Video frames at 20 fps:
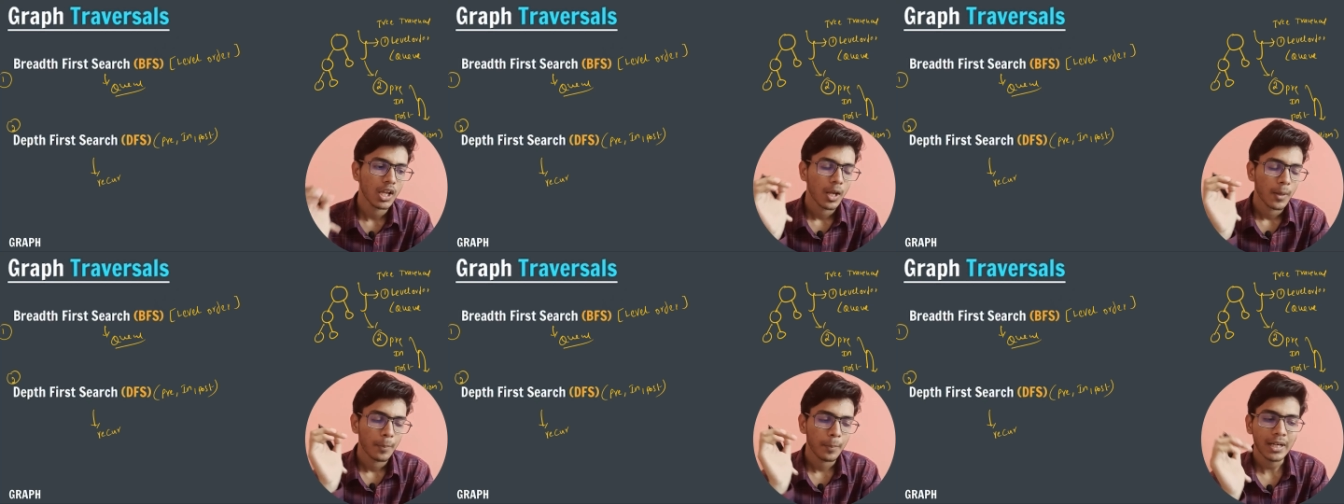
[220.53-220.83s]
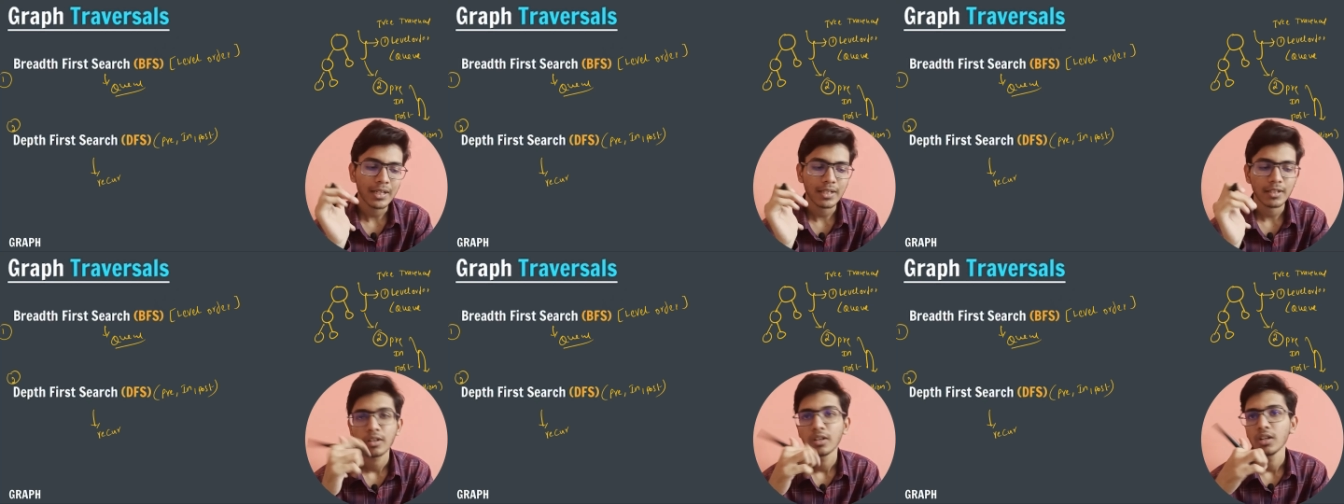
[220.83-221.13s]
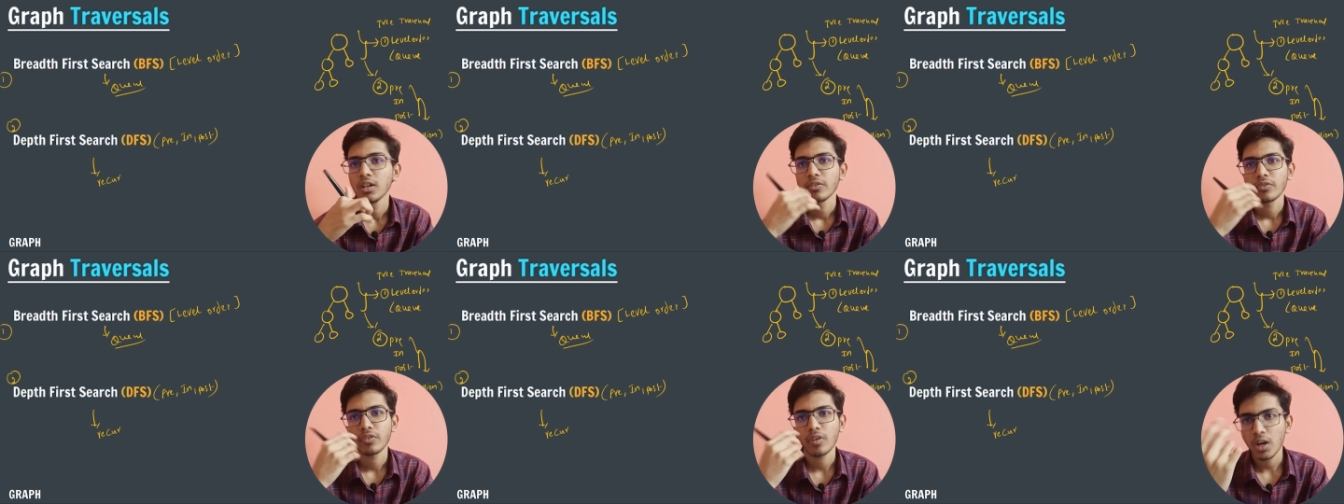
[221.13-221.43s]
but
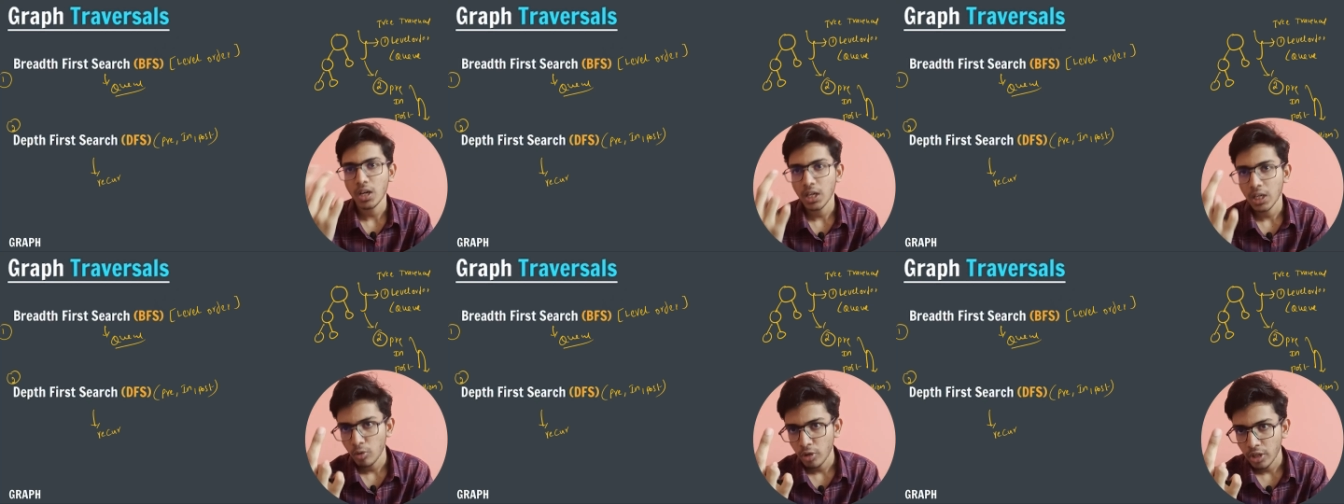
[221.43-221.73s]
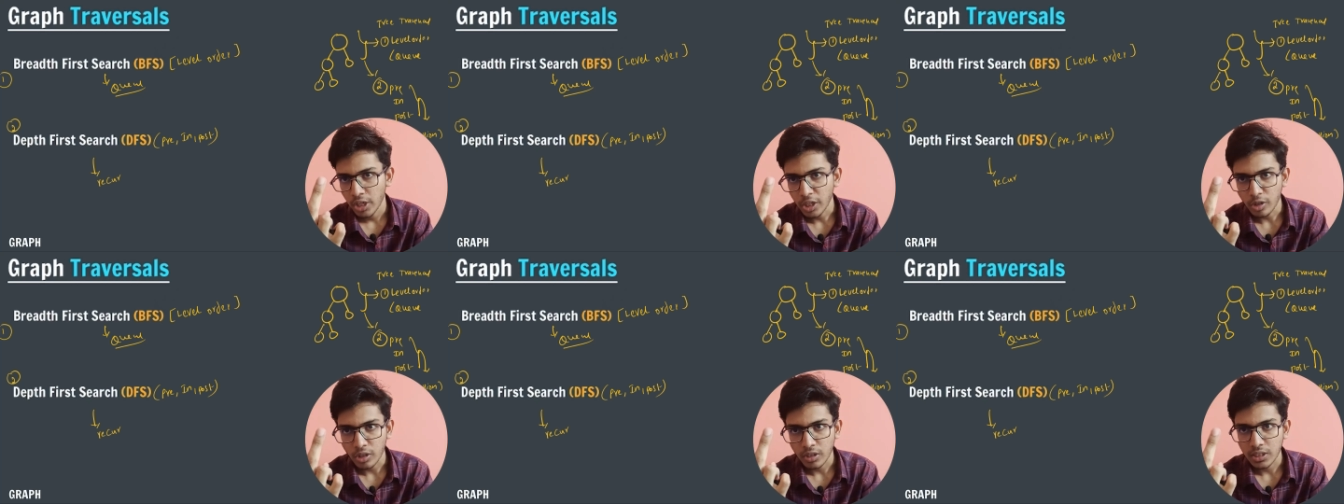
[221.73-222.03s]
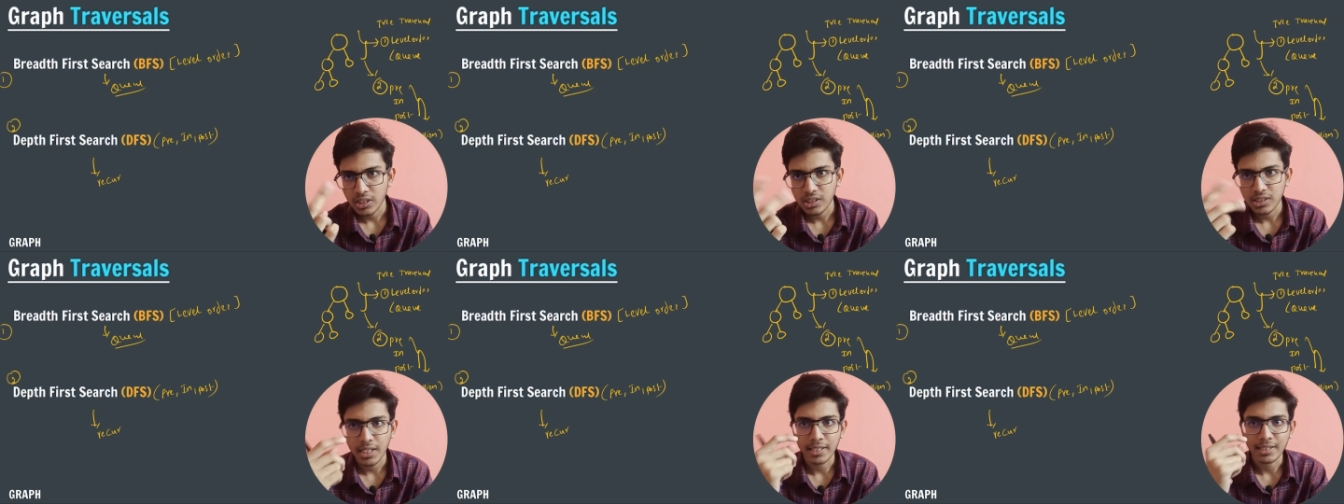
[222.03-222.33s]
for now you need to
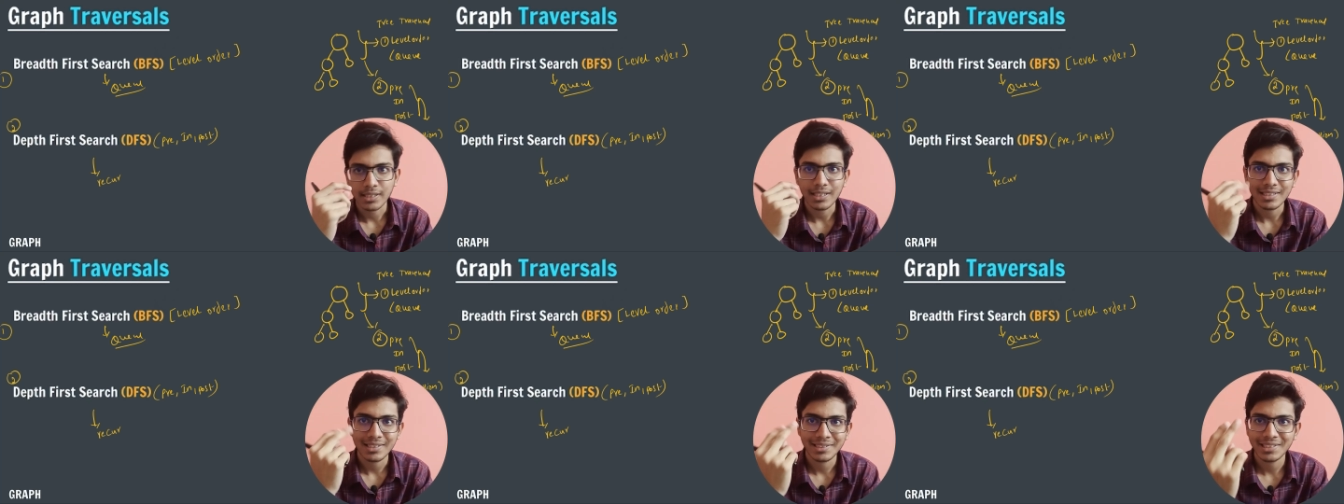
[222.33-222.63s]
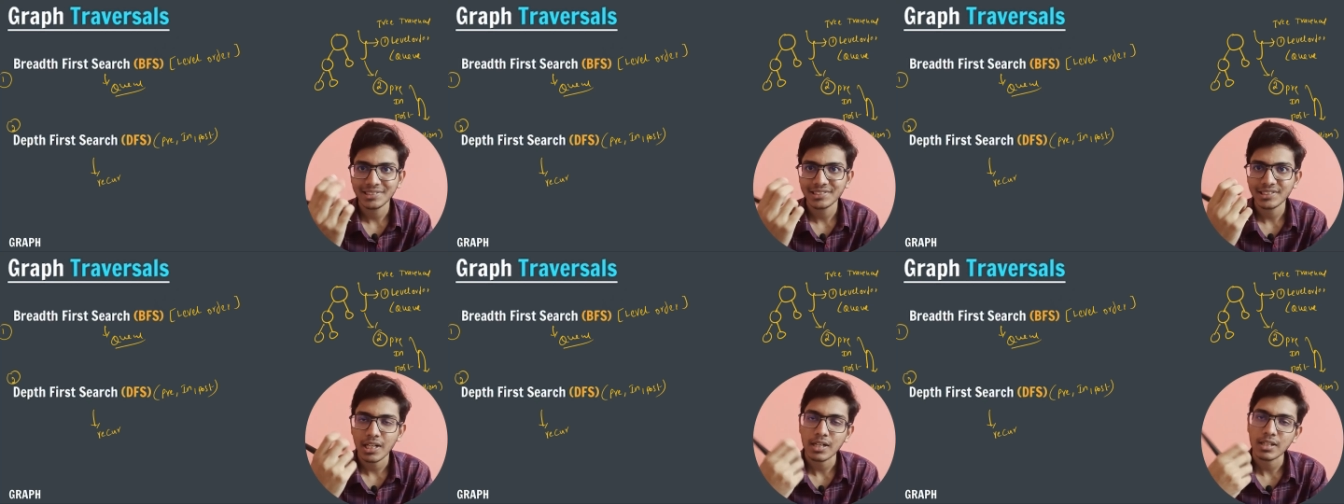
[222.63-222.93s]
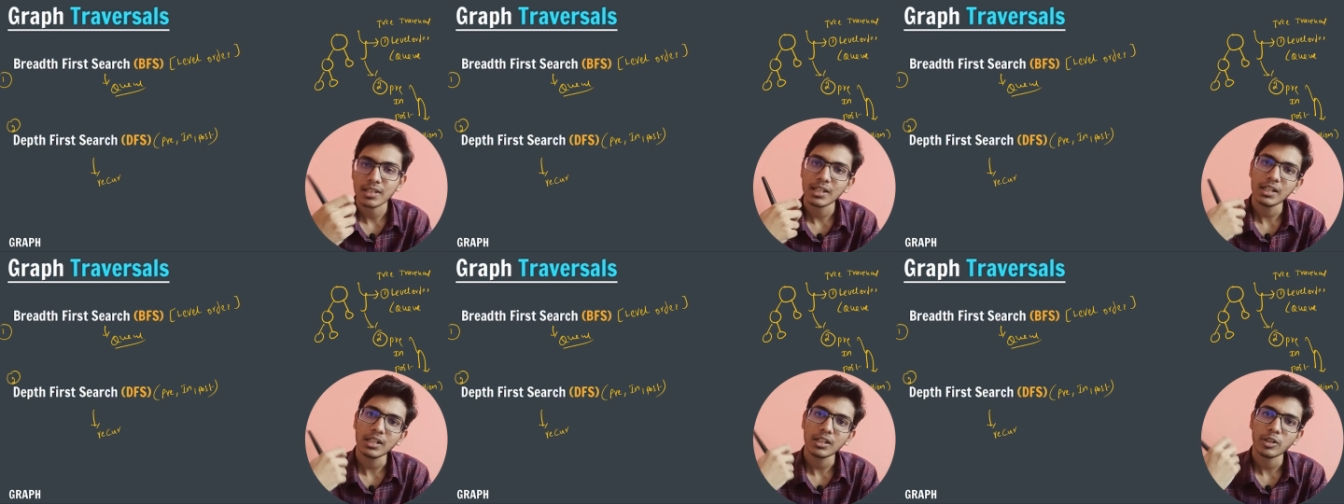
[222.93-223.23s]
understand that these are
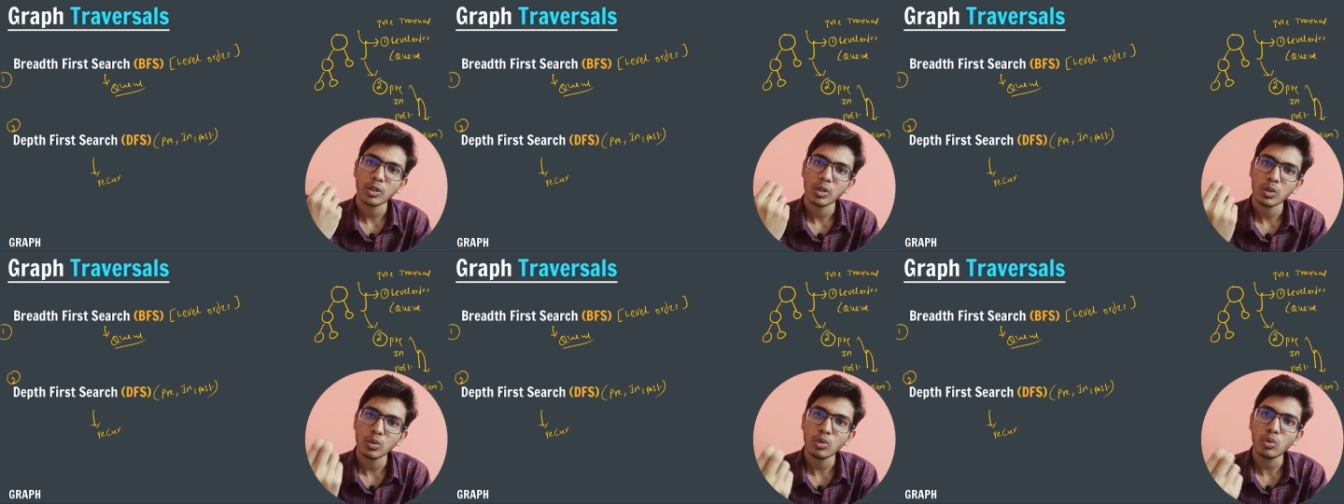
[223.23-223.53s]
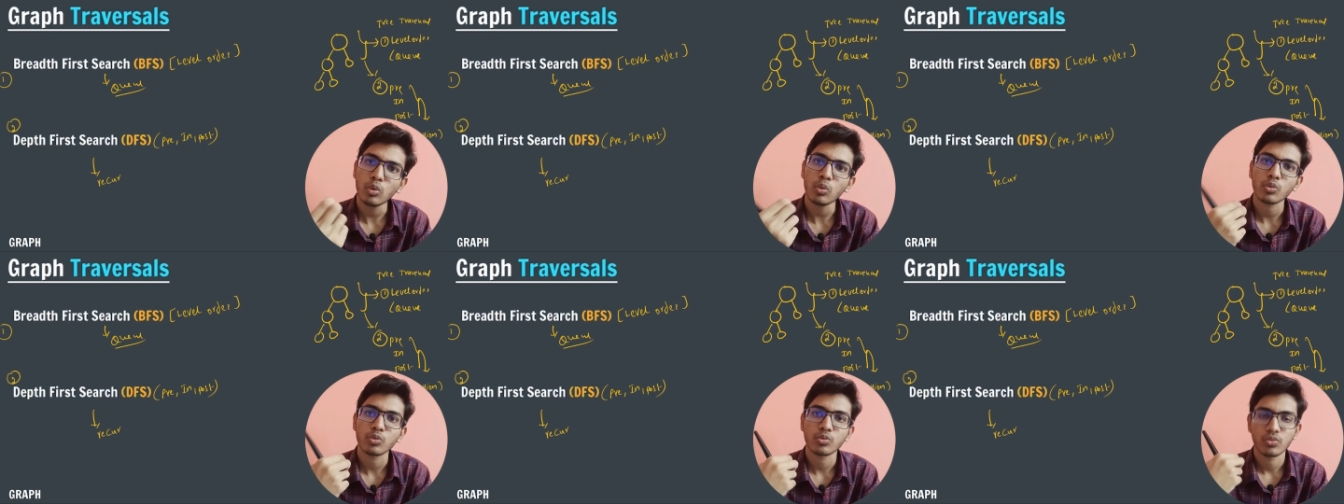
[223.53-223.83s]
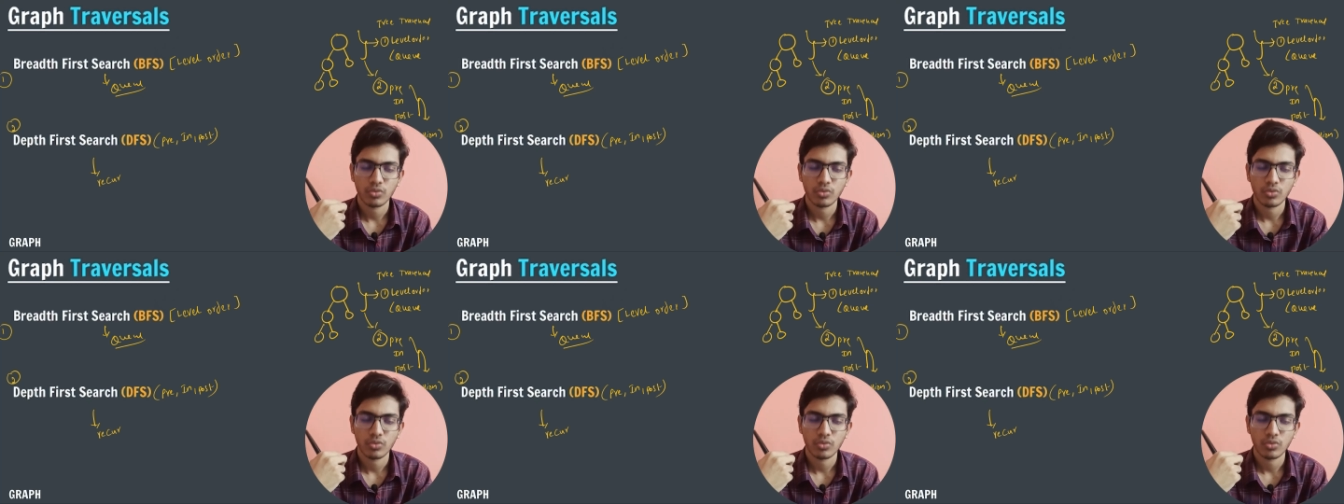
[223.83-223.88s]
the 2